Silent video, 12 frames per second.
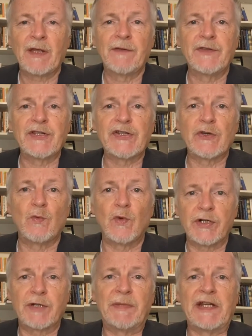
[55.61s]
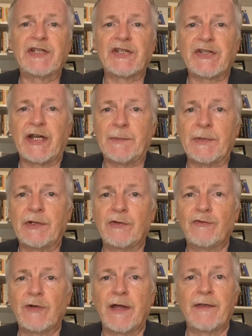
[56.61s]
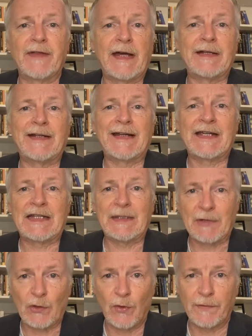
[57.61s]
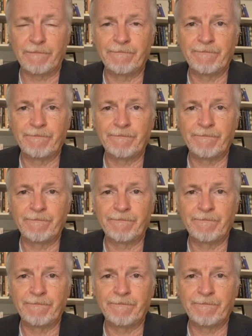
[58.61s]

This is a work-based assignment rather than an academic one.